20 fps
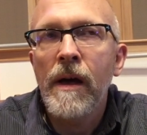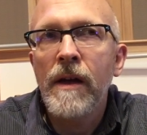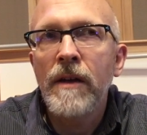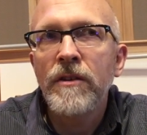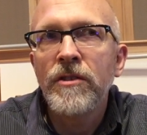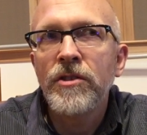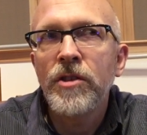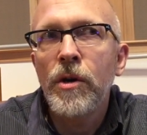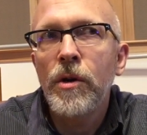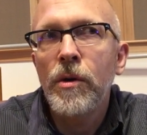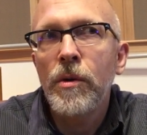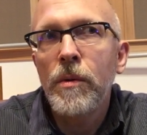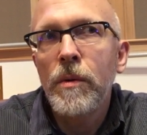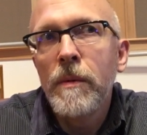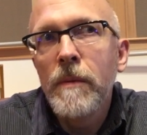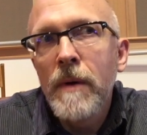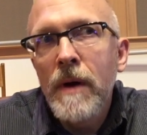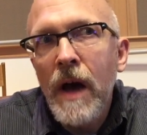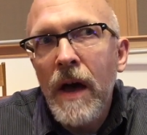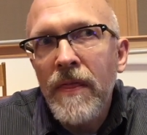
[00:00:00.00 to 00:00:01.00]
So
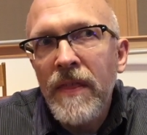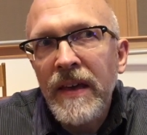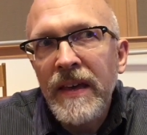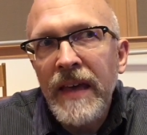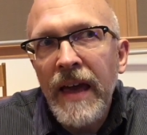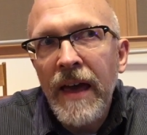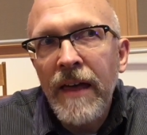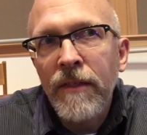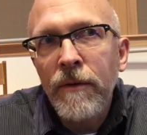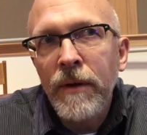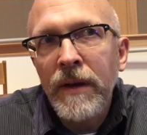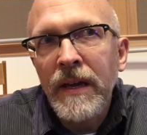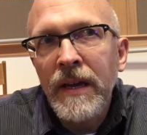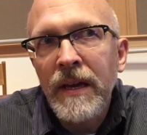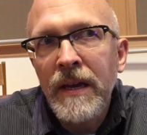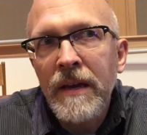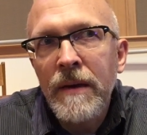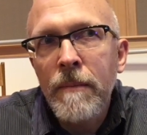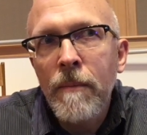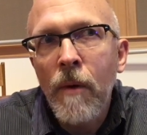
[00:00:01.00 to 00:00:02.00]
the gathering
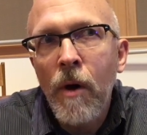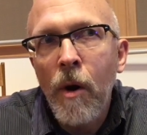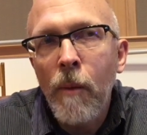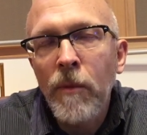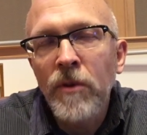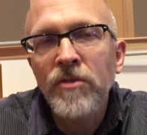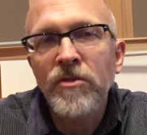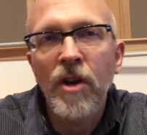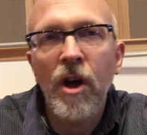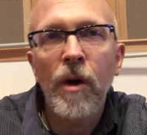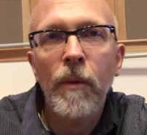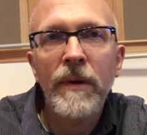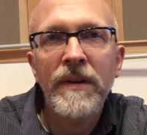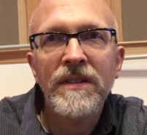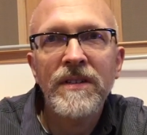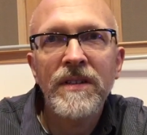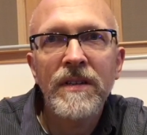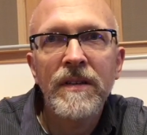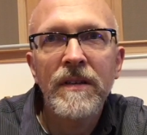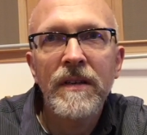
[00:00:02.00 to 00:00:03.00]
hymn almost
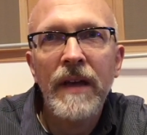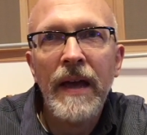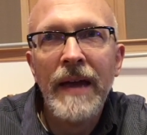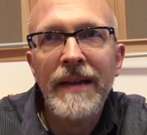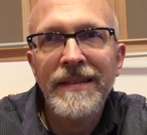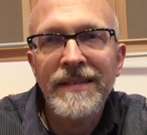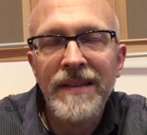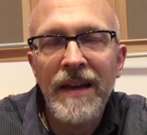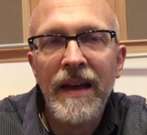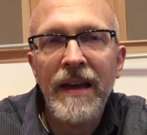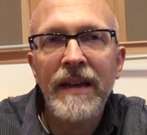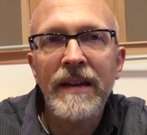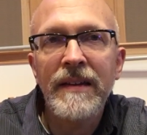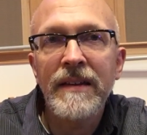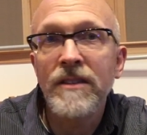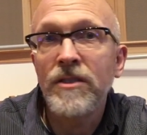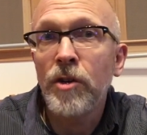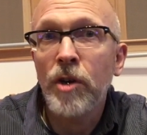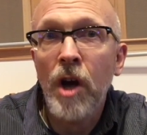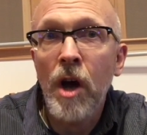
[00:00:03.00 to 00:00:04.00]
always at Zion
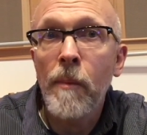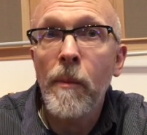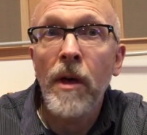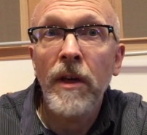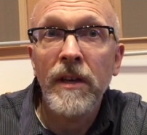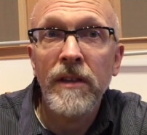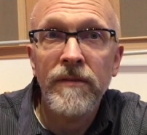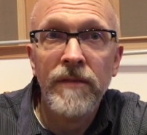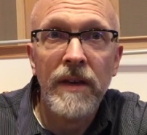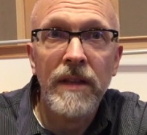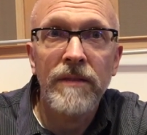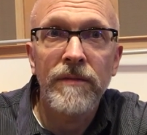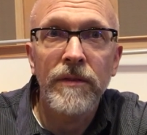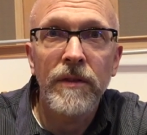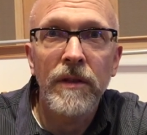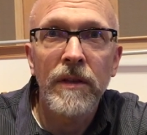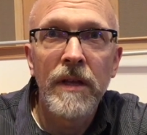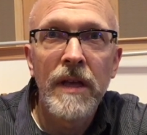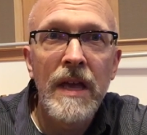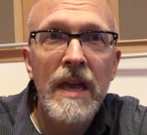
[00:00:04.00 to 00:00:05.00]
is O Come All Ye
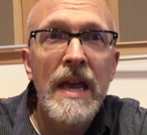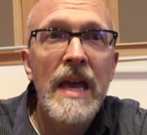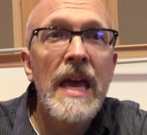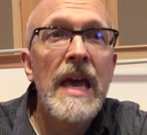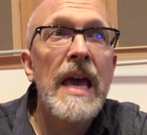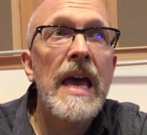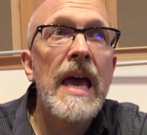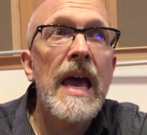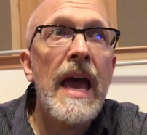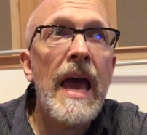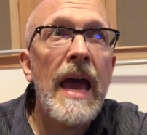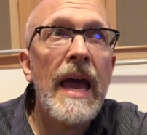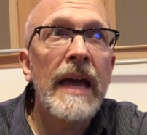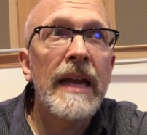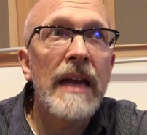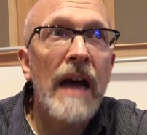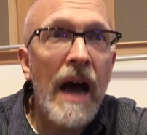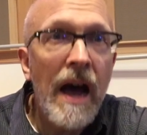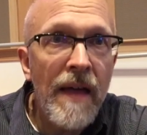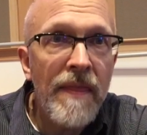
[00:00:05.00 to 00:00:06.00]
Faithful. And
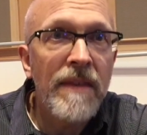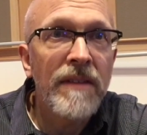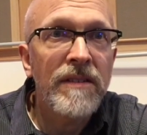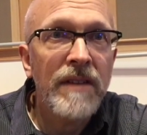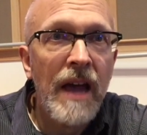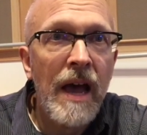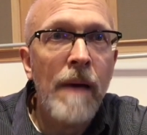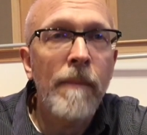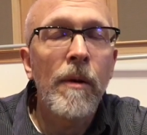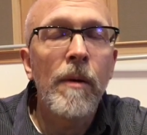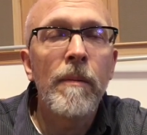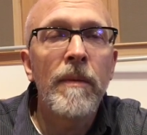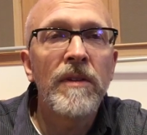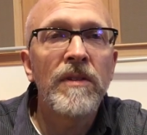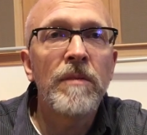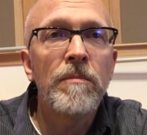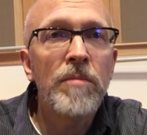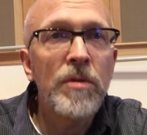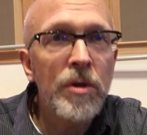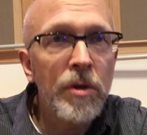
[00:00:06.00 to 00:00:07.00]
on this album is a
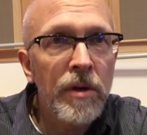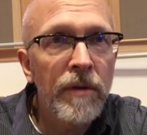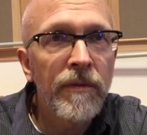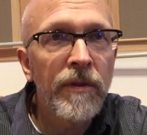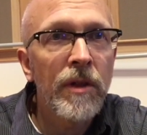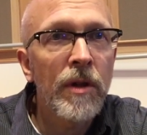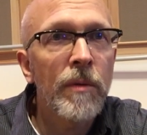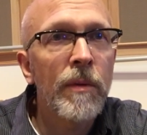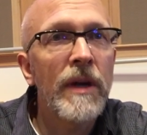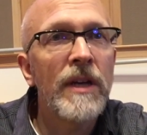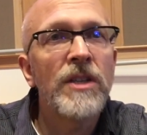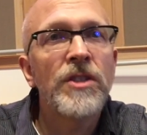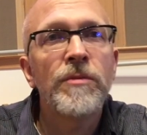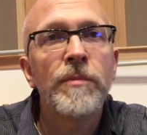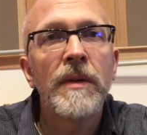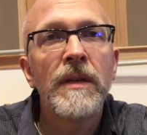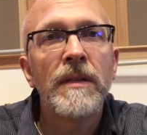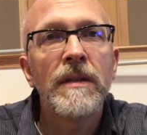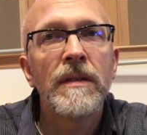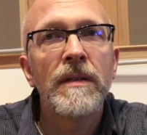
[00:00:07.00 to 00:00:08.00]
beautiful
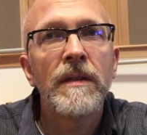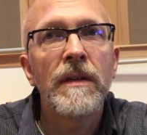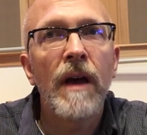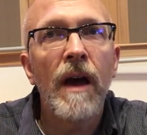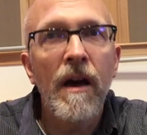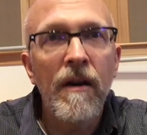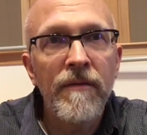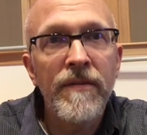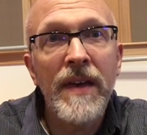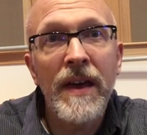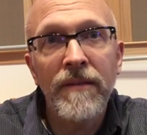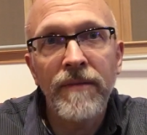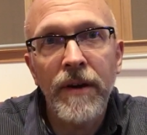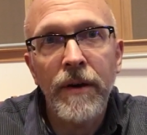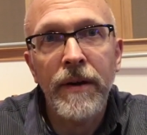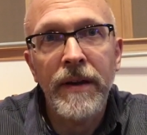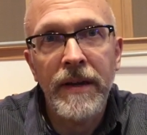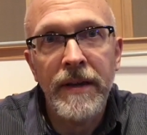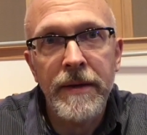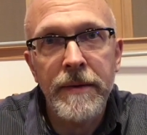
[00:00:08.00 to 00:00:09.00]
arrangement of that
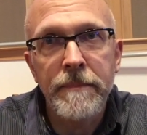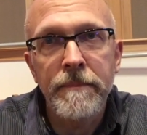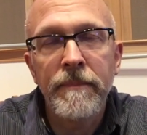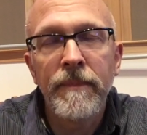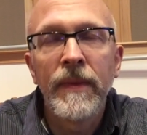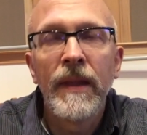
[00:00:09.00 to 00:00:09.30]
very hymn.